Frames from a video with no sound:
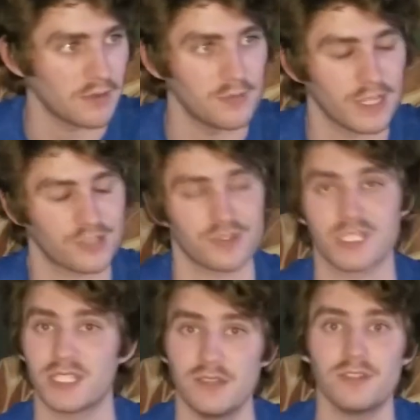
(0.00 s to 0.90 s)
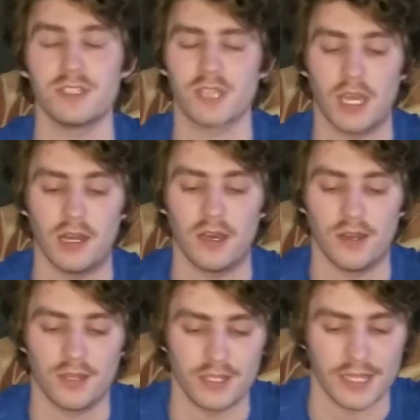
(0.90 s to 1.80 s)
probably the best receiving tight
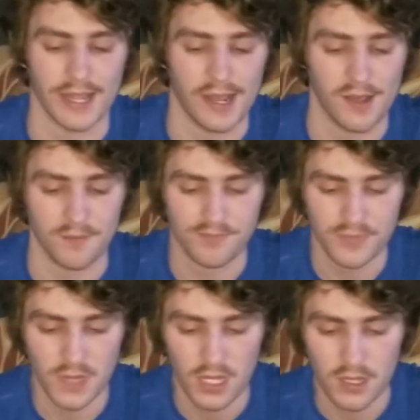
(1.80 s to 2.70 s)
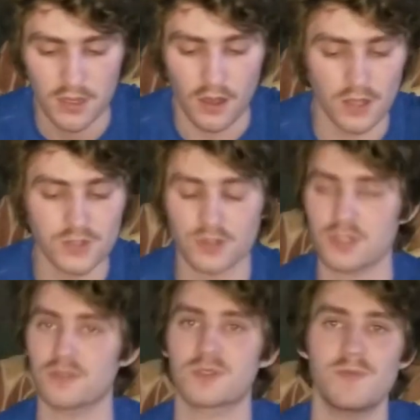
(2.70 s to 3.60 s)
end in the game. All
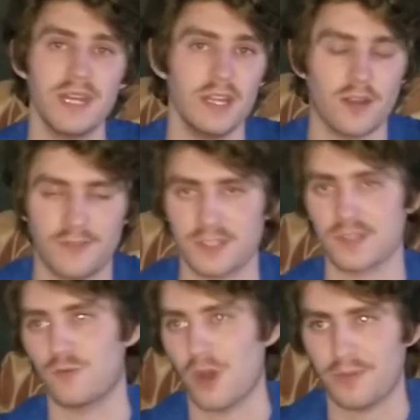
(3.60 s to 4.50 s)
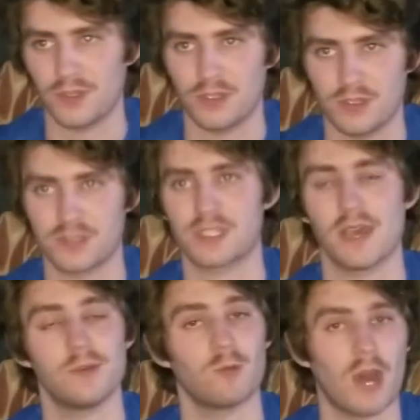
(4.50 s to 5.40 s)
sorts of speedy offensive weapons.
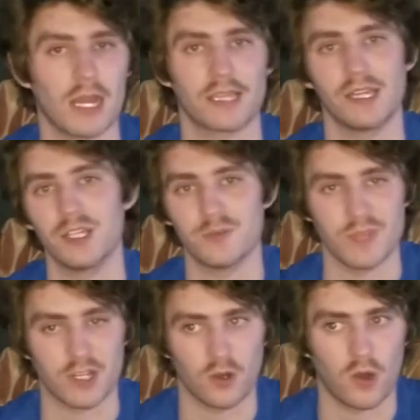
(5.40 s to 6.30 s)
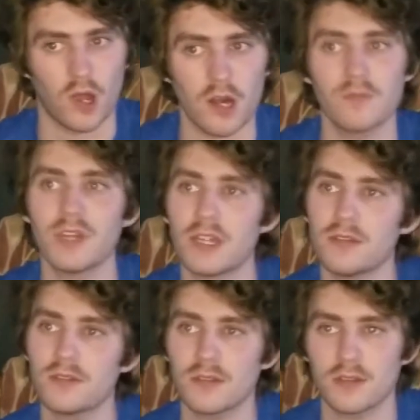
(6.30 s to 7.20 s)
Sammy Watkins, Mecole
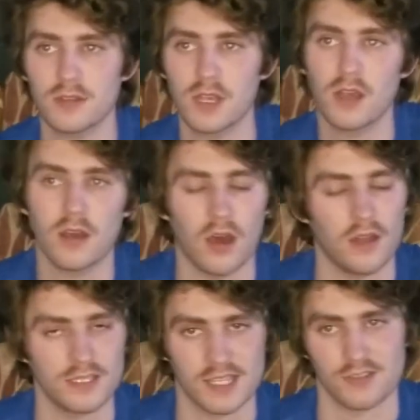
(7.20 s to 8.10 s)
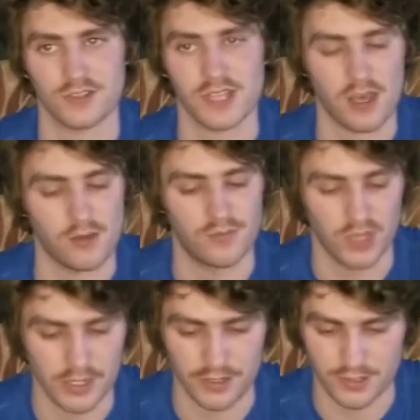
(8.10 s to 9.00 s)
Hardman. These guys are solid
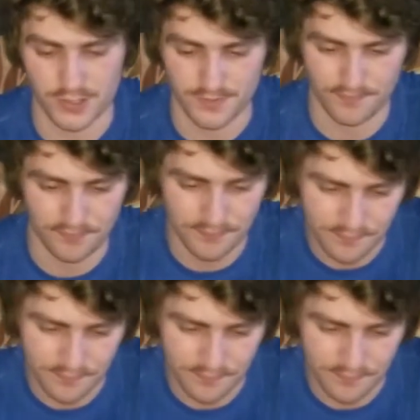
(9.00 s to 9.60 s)
players.